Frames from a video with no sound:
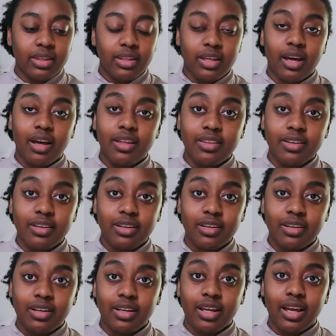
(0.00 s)
the
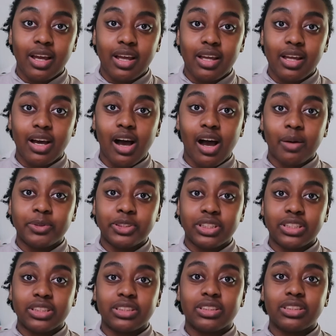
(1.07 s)
other
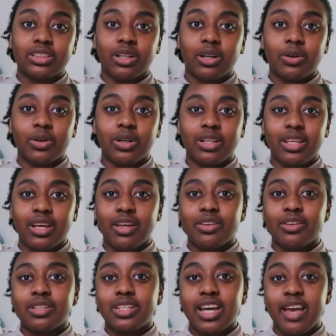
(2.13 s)
options or the
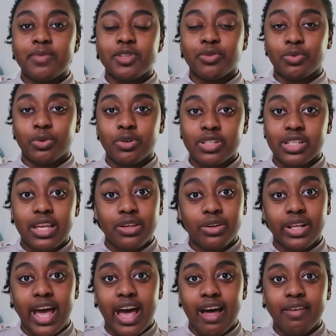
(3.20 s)
other types of roles that
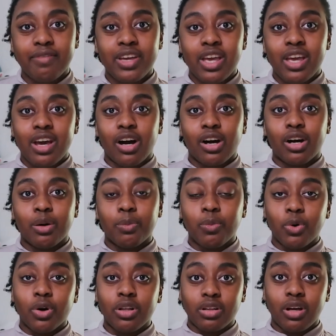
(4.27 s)
you'll have are
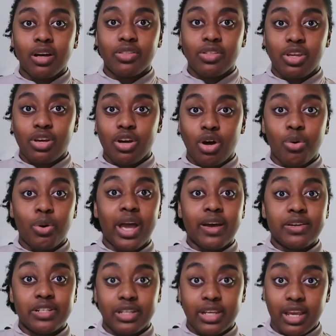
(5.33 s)
more along the
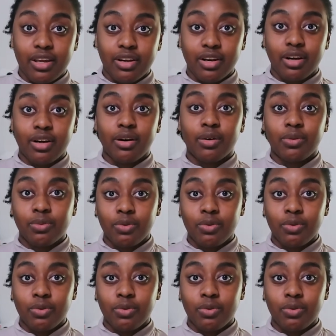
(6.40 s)
co-educator